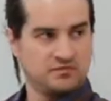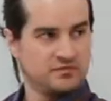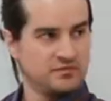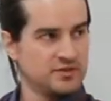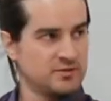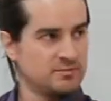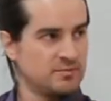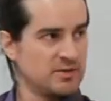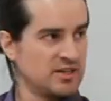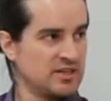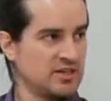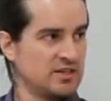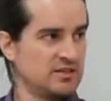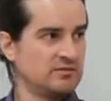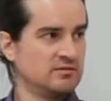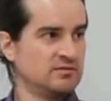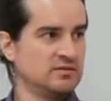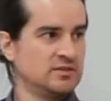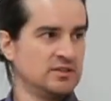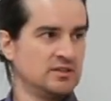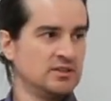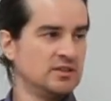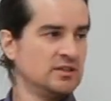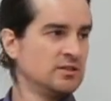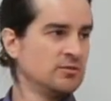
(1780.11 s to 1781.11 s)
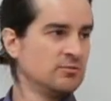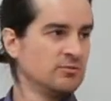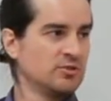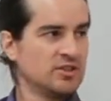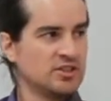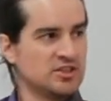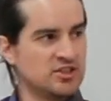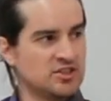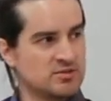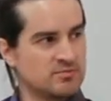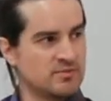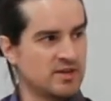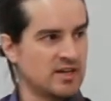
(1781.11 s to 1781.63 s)
depending what
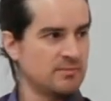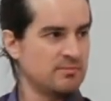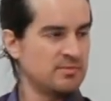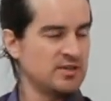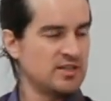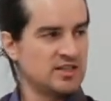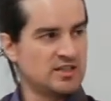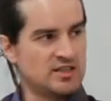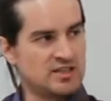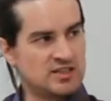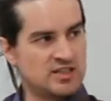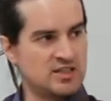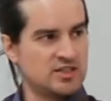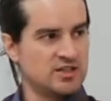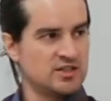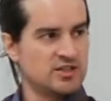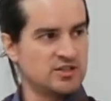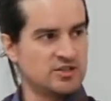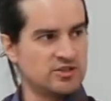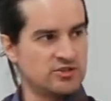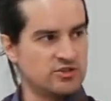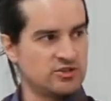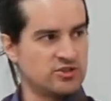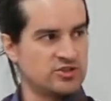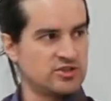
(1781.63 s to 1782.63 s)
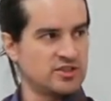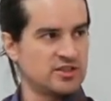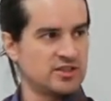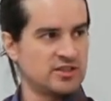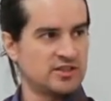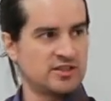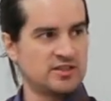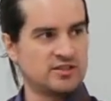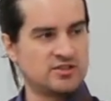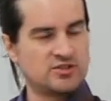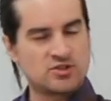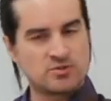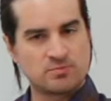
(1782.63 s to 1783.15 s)
it is, it might be gears
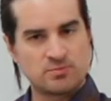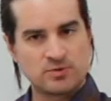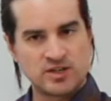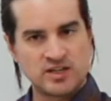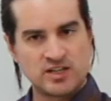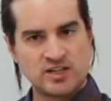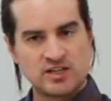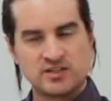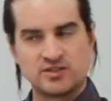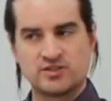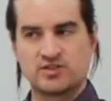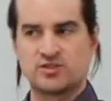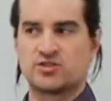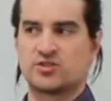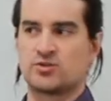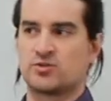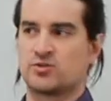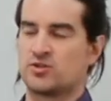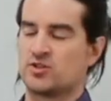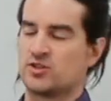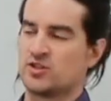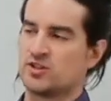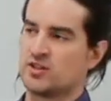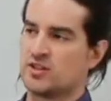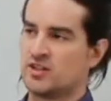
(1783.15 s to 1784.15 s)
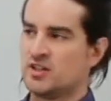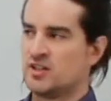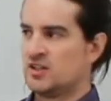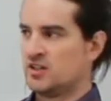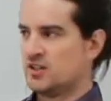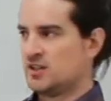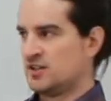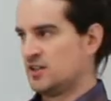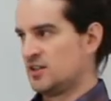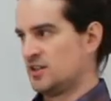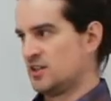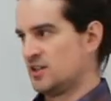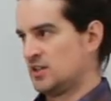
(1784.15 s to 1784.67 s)
uh, and springs, or
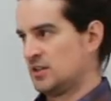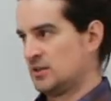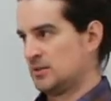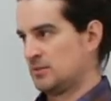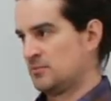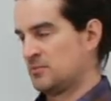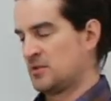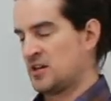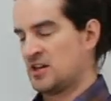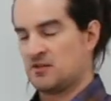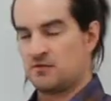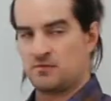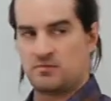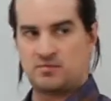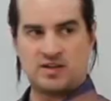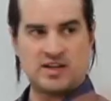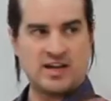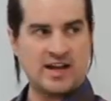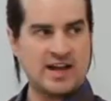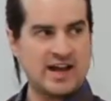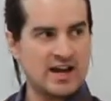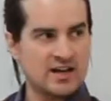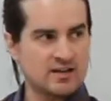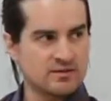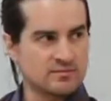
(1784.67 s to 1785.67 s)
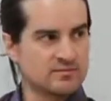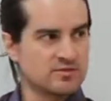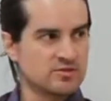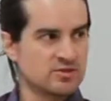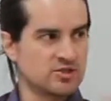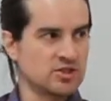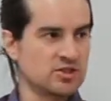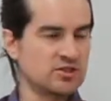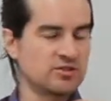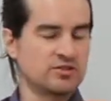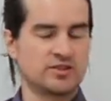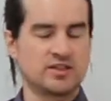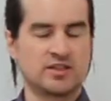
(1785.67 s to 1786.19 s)
uh, might even be atoms
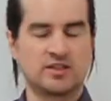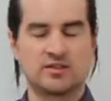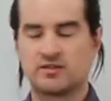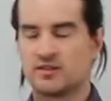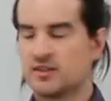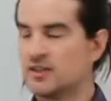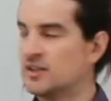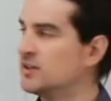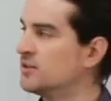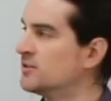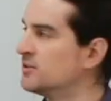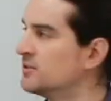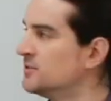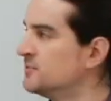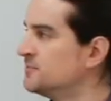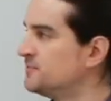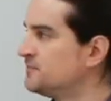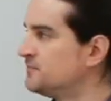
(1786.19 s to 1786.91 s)
jiggling around.